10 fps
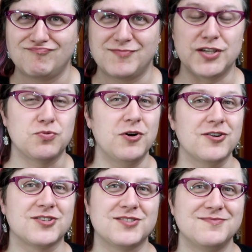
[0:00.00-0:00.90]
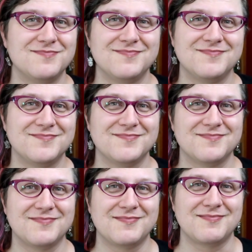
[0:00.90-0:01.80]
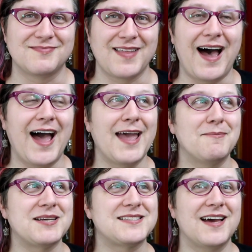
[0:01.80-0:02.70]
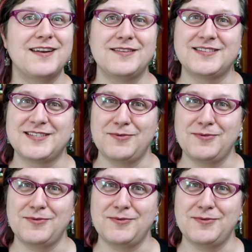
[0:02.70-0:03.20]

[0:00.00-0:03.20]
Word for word: This works. I am excited to see